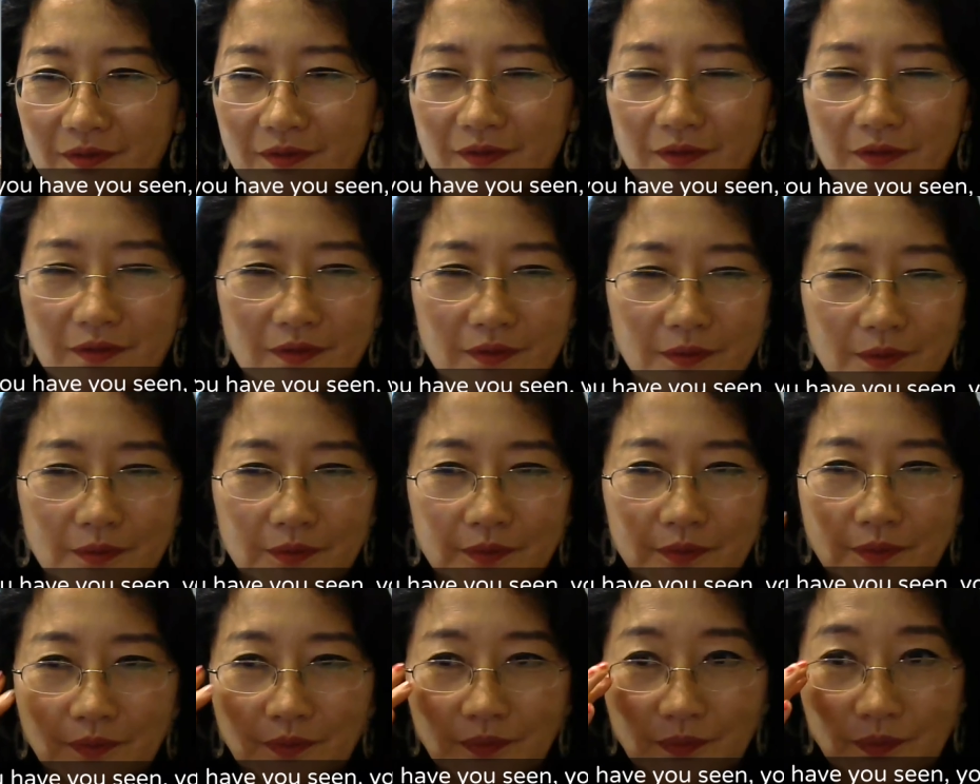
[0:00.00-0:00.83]

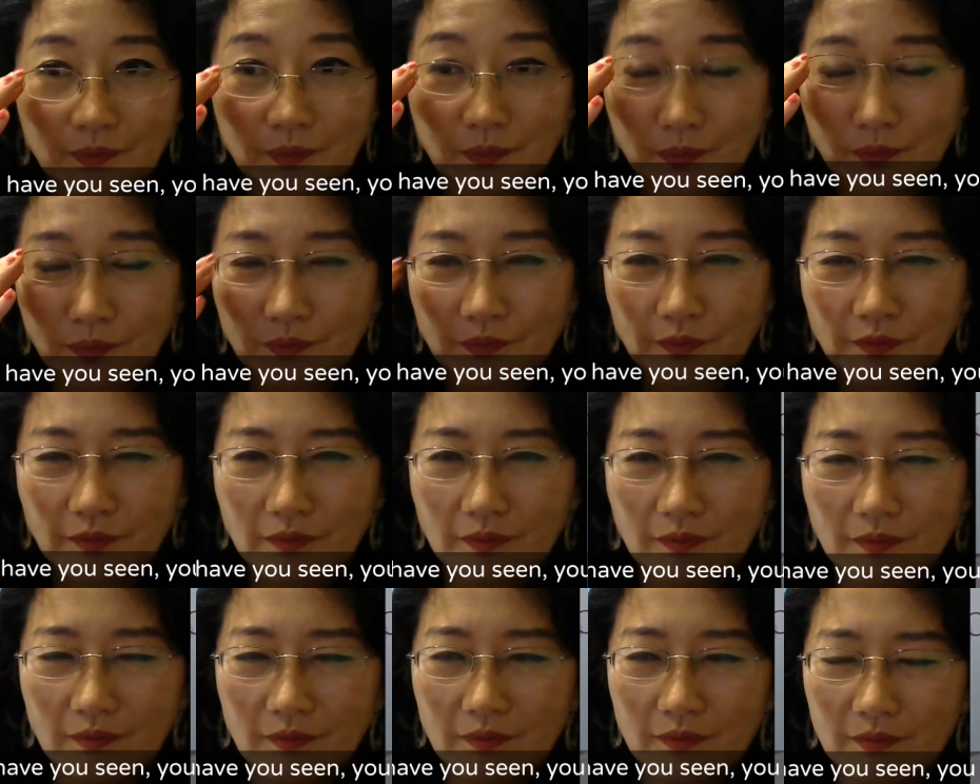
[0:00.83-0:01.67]

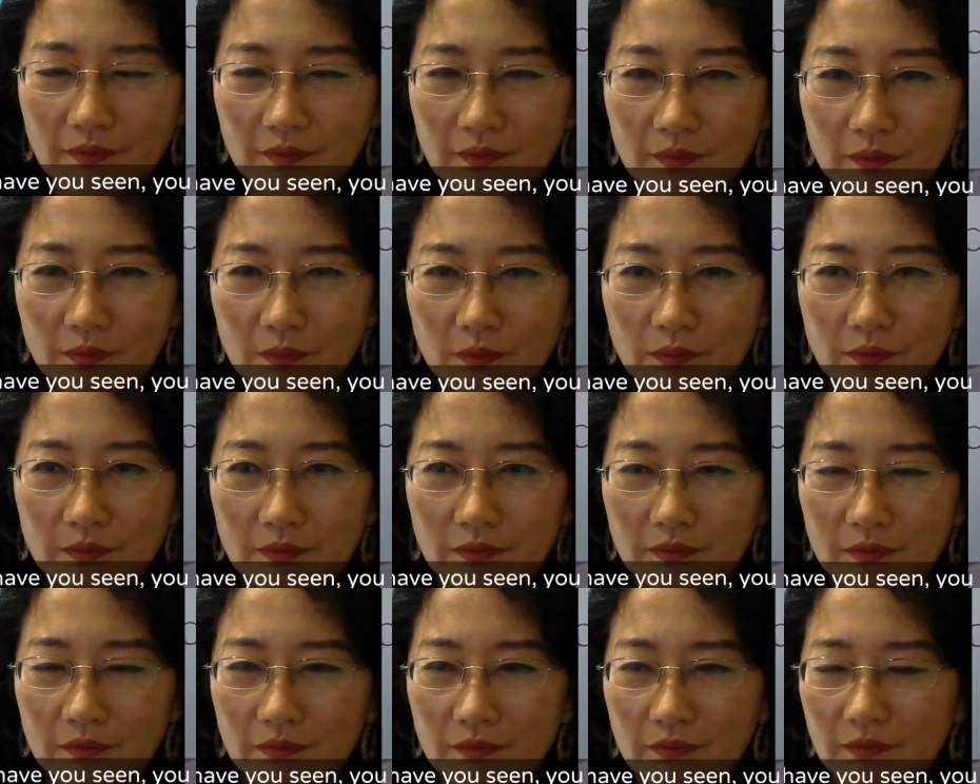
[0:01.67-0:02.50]

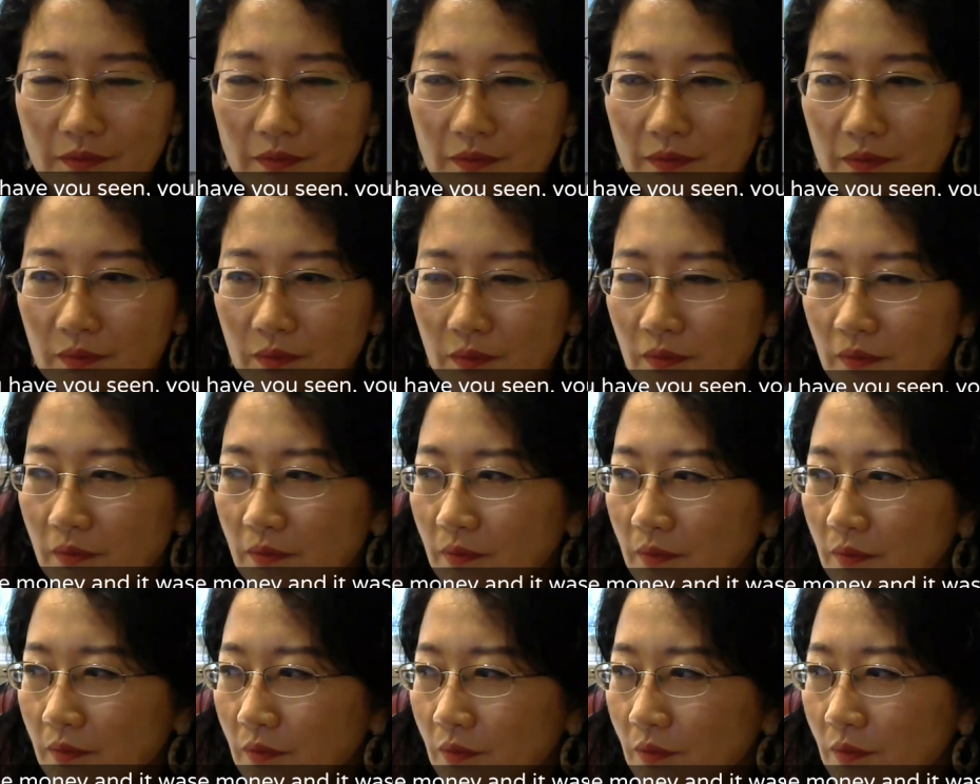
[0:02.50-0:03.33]

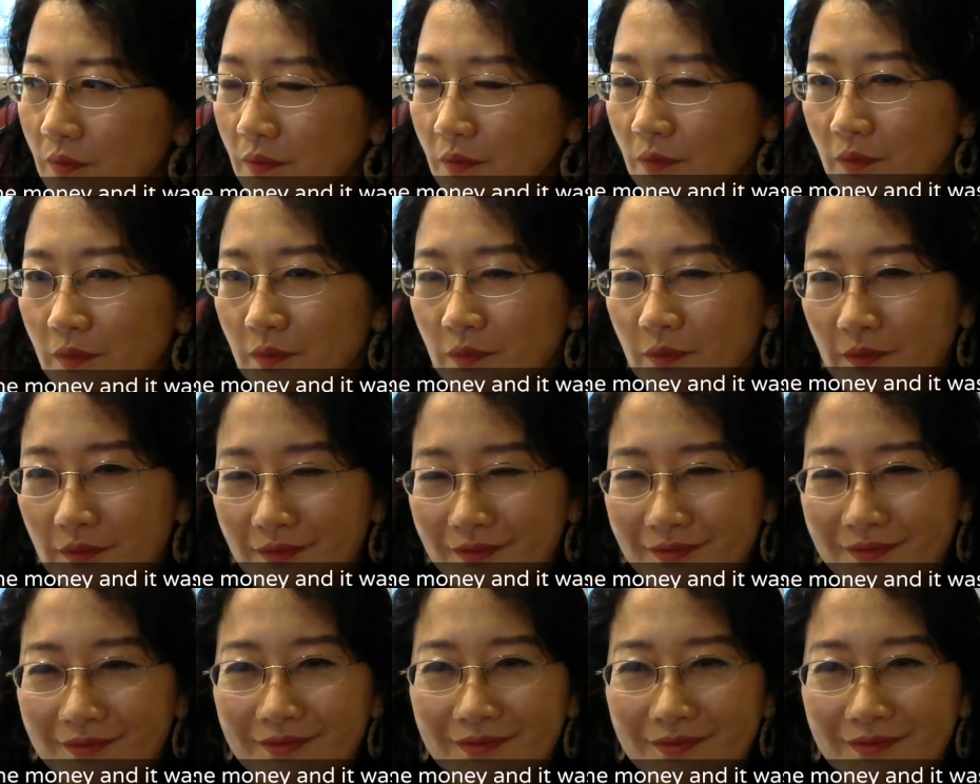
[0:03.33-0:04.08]
This person isn't speaking.